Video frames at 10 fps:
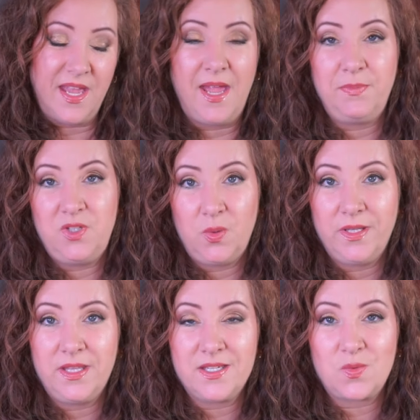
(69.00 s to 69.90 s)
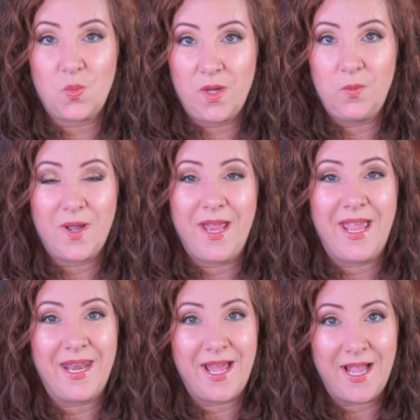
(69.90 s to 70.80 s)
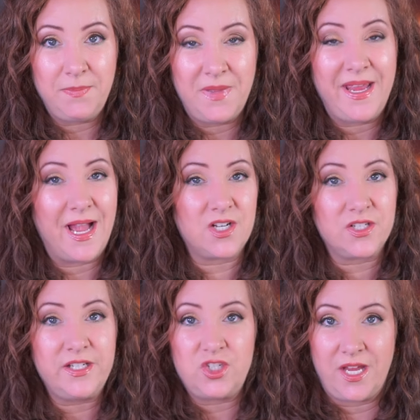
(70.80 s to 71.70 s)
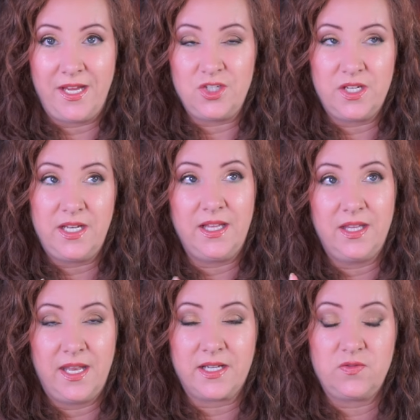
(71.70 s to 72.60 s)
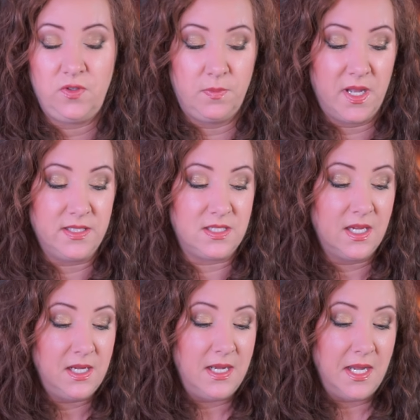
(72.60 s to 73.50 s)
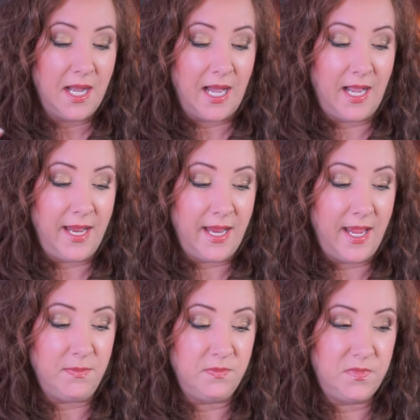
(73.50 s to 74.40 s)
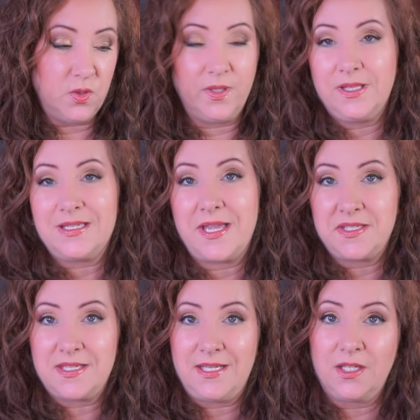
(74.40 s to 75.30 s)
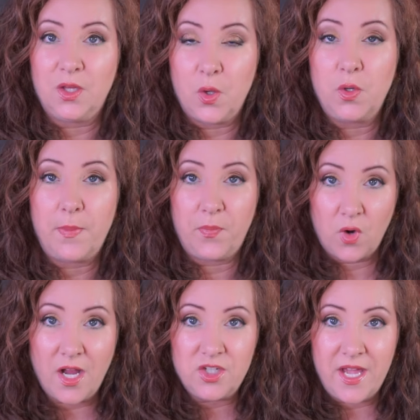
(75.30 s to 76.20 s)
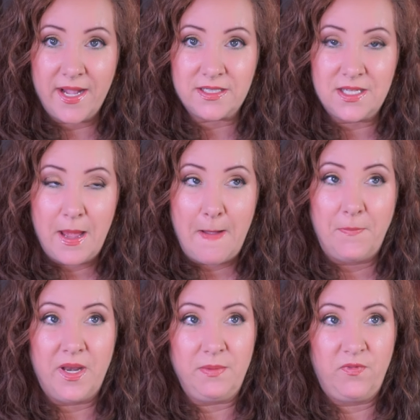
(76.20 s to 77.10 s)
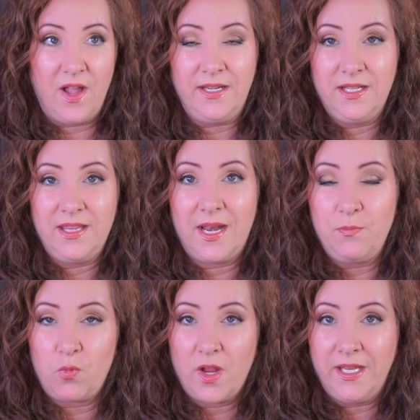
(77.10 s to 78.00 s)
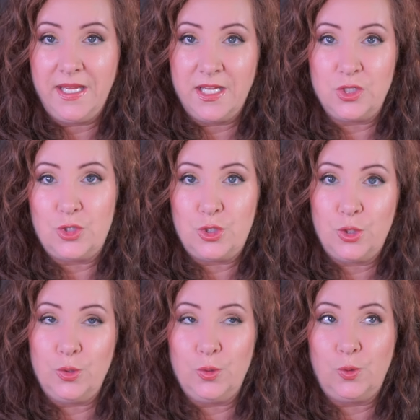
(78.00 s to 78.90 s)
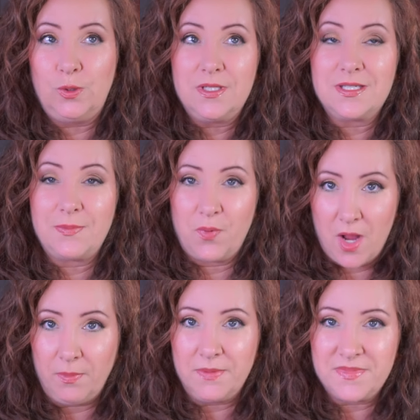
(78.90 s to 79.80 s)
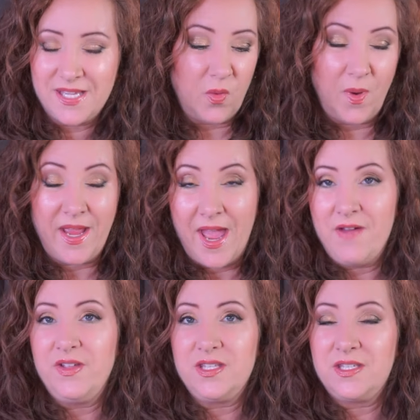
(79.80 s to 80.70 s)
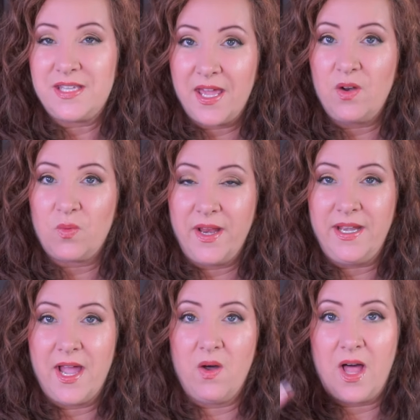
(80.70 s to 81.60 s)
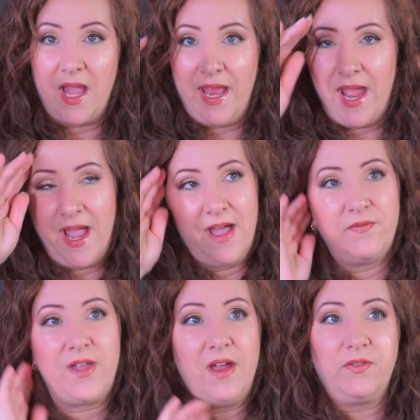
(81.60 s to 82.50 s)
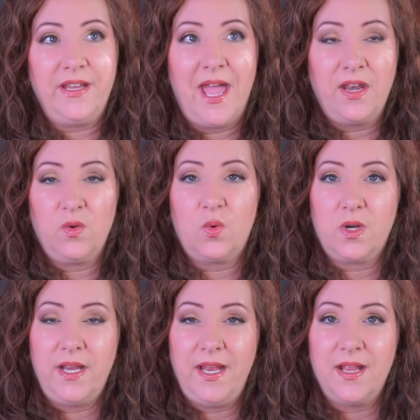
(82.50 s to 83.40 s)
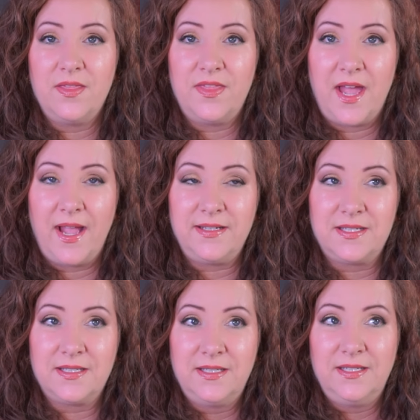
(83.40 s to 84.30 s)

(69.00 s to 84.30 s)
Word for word: am doing this one way, and I may actually change it in the next few months. I am doing this as a standalone project, but I'm finding that I'm running into some problems. The way I have it set right now, I have every category that